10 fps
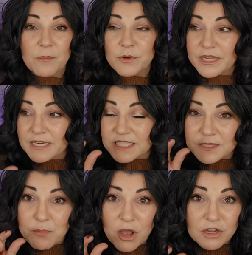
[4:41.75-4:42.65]
We get a
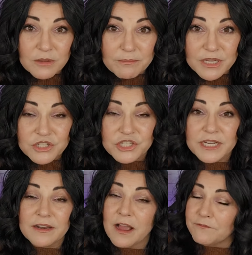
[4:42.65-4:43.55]
small
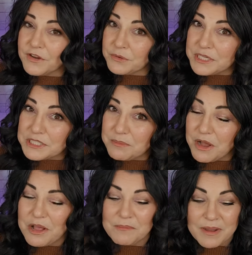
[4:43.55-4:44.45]
commission, a very
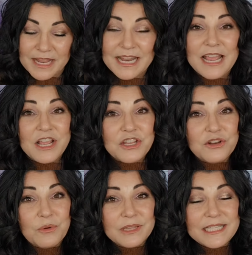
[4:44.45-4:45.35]
small, but, you
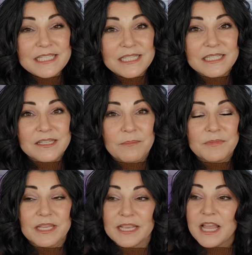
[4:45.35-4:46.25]
know, at least it's
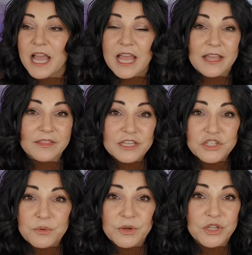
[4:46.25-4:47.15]
something.
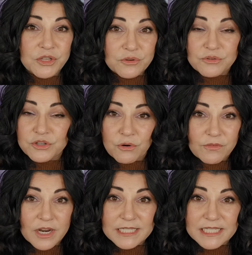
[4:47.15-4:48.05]
Unless you were huge
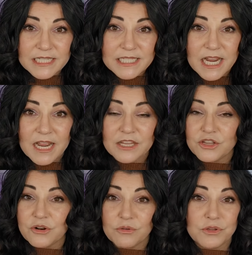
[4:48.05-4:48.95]
over on TikTok, you
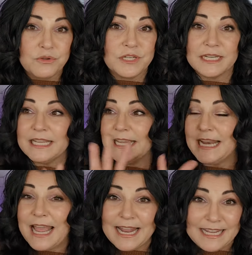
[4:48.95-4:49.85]
know, you didn't
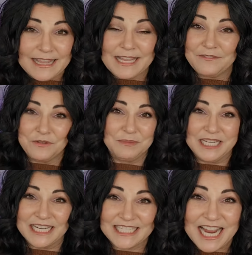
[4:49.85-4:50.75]
get anything from
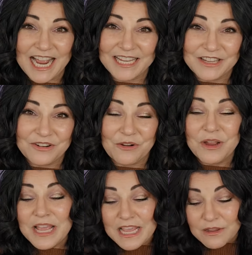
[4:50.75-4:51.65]
TikTok, you know.
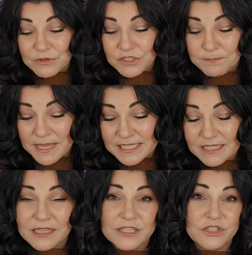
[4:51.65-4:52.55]
It was
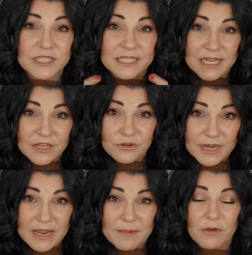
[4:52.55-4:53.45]
basically just to get your
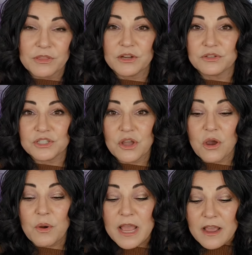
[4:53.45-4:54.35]
name out there.
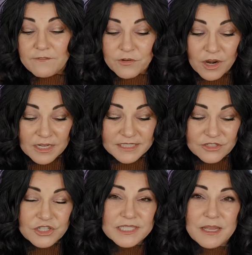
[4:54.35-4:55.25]
So for us, it's
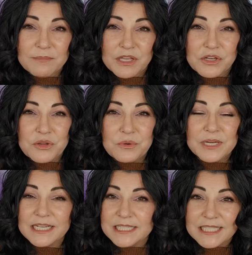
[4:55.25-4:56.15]
just something new
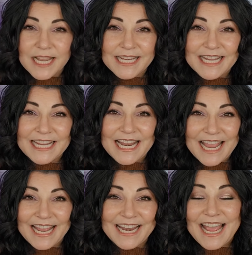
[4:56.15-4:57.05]
and exciting.
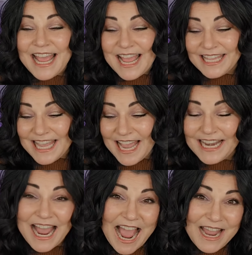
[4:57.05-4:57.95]
And
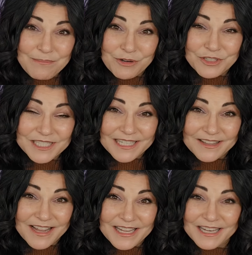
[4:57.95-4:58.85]
again, I personally
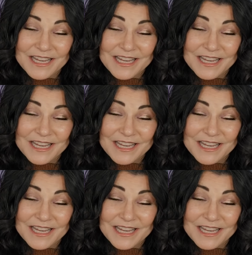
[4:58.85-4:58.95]
like it.